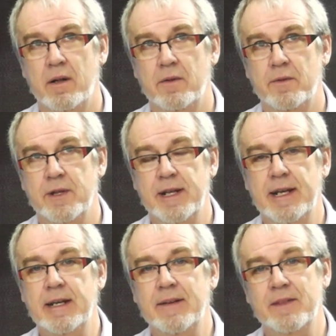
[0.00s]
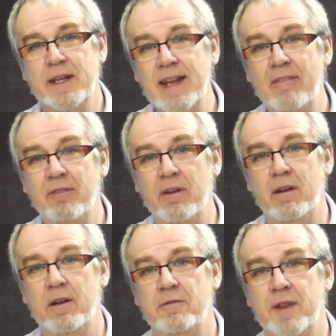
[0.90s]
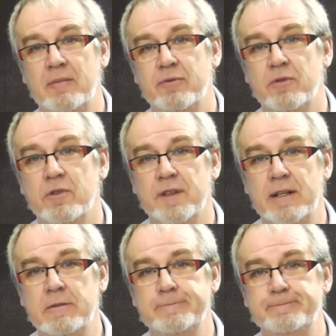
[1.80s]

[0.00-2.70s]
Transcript: the, the level of that profile.